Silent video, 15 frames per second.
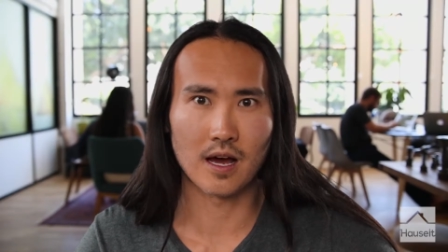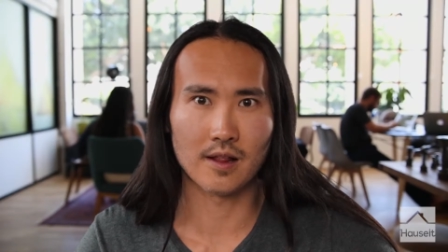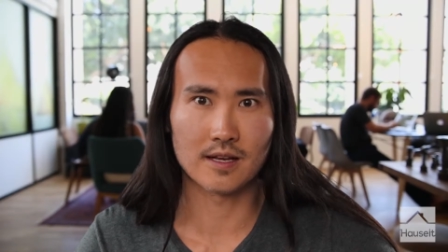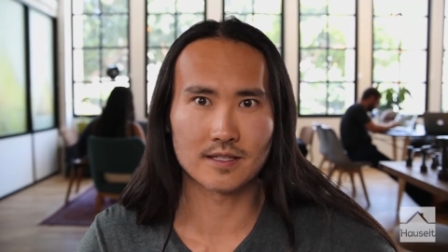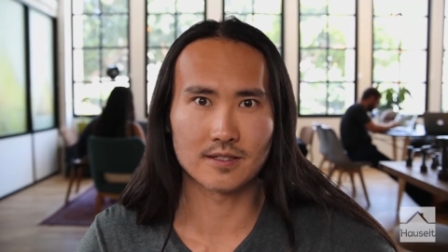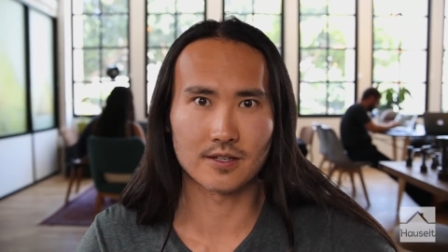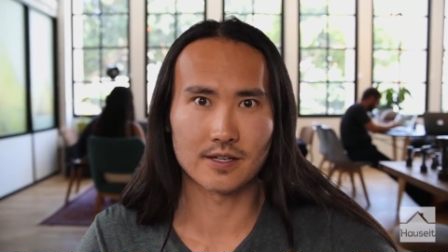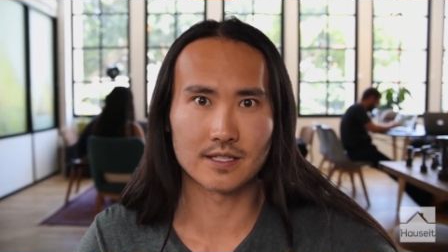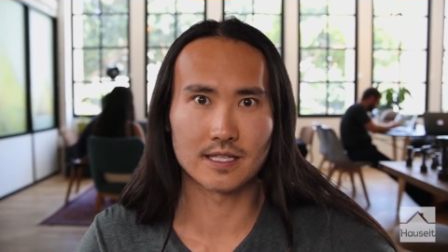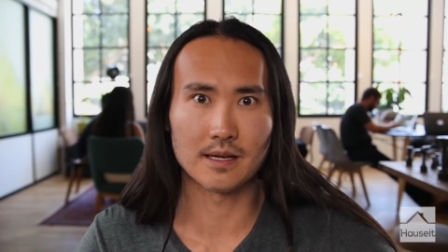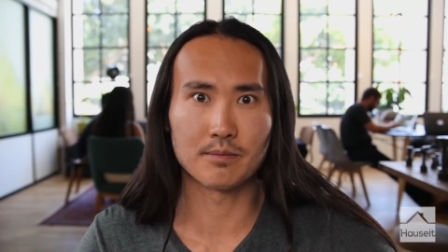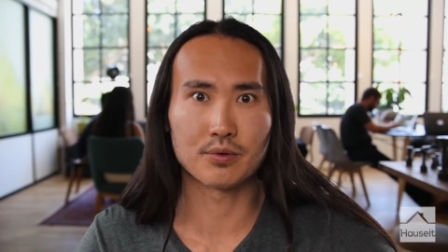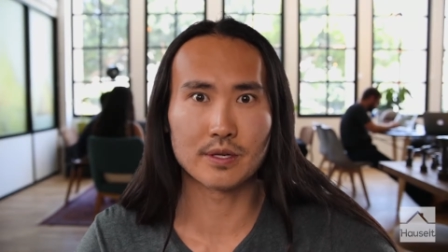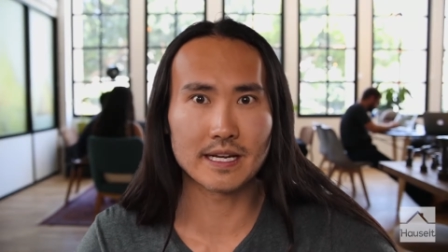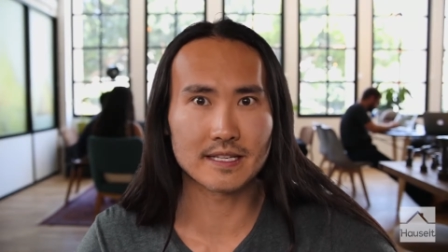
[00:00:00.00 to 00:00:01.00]
unless there is a
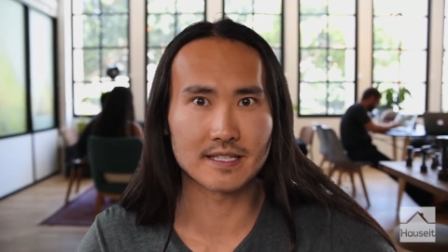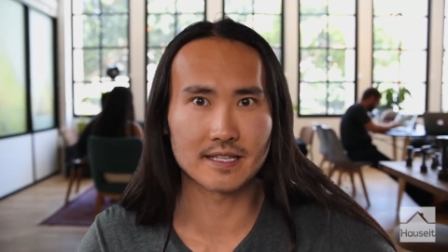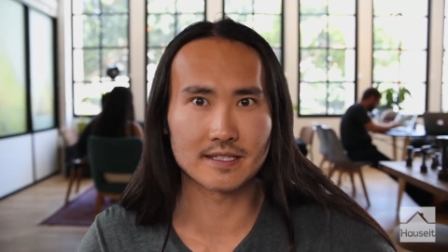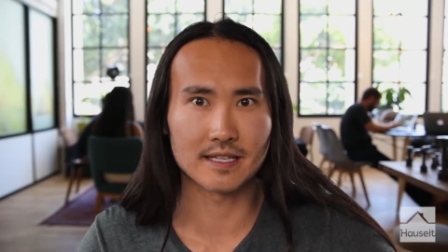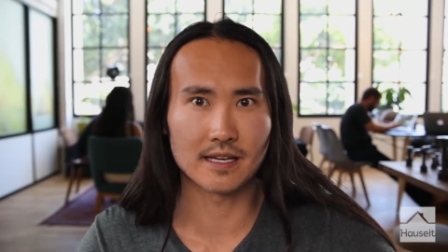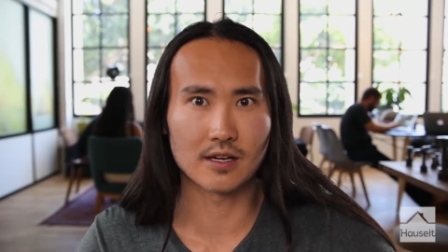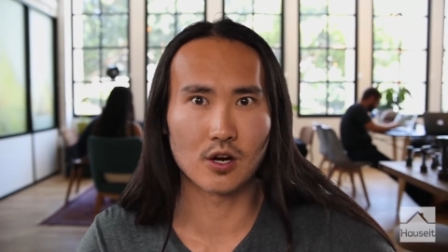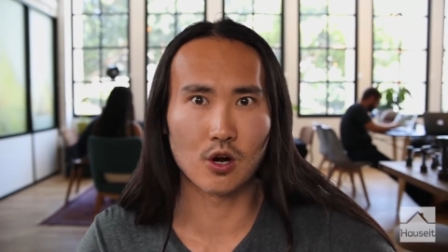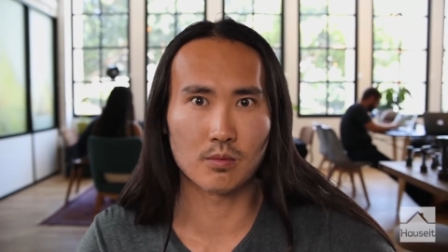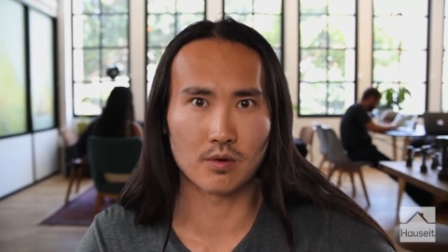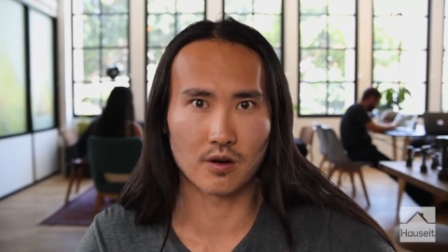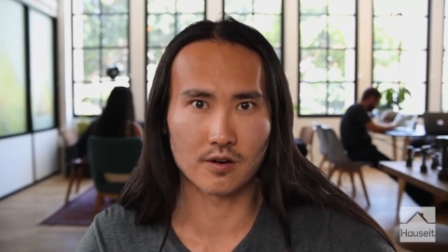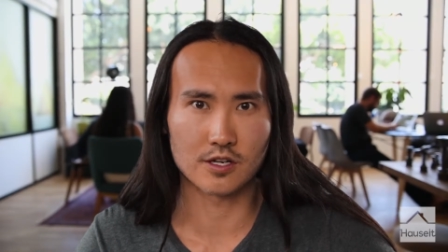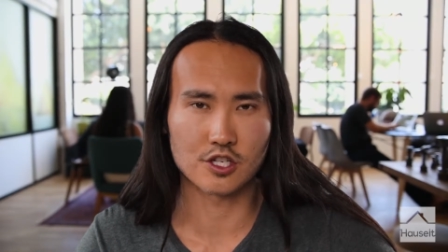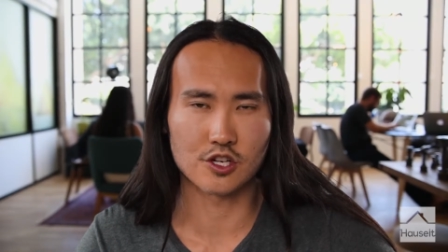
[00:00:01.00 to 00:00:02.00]
pre-existing
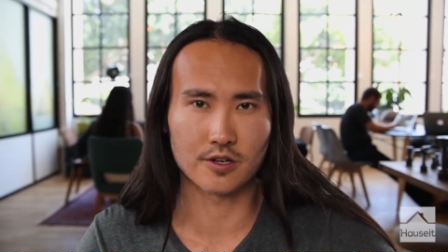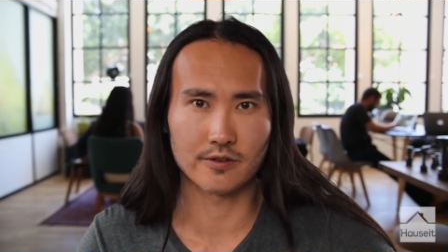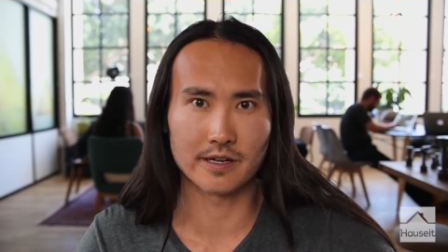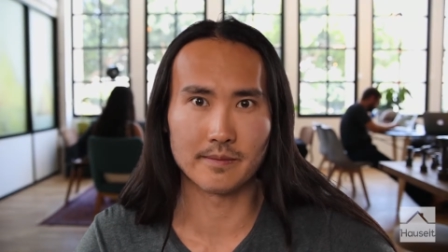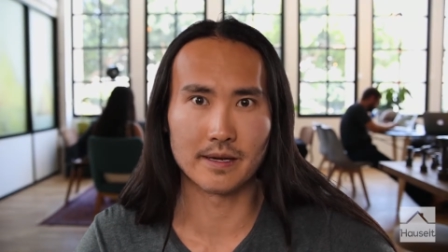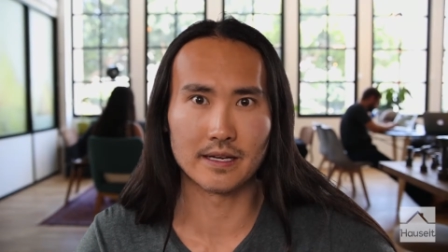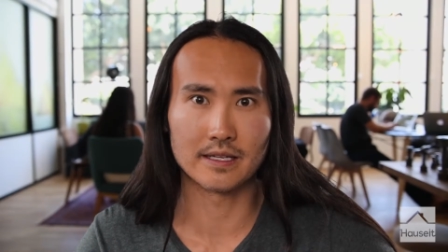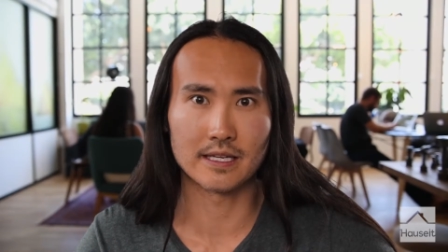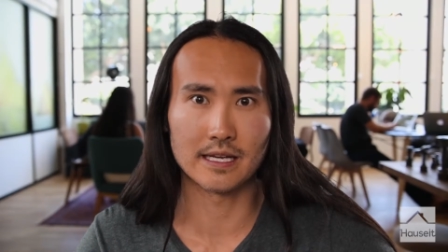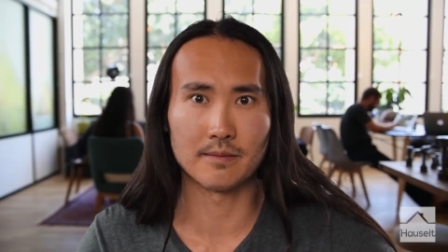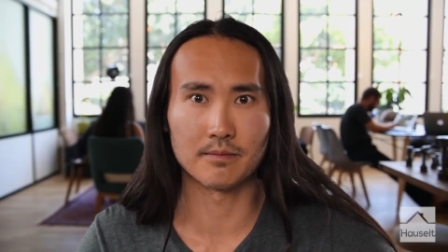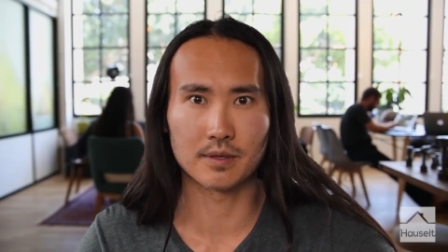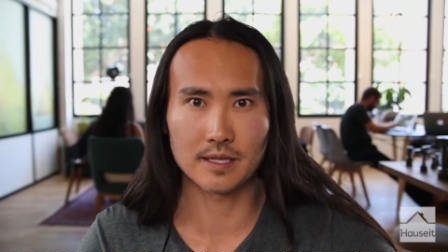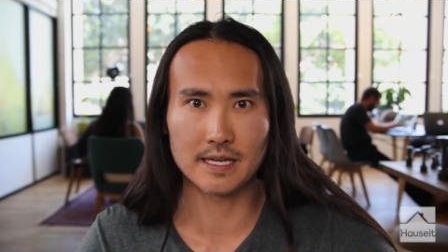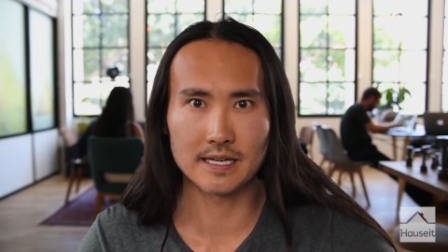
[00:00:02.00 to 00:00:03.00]
co-brokerage agreement
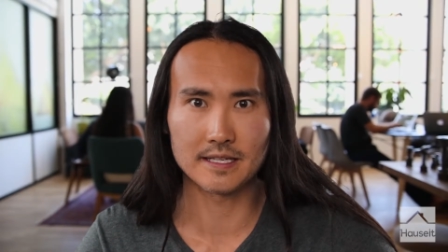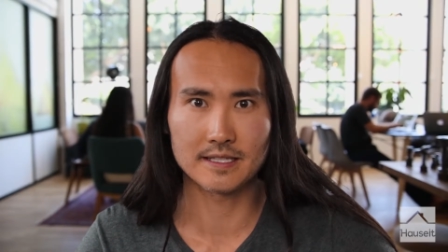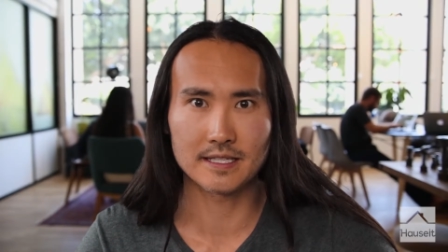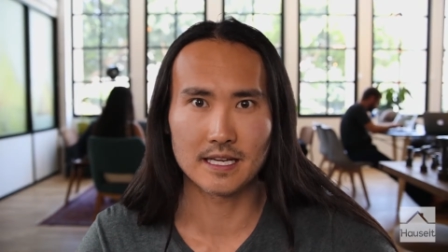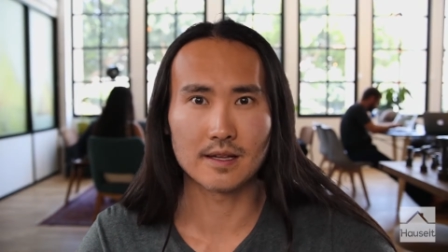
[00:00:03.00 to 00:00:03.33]
in place,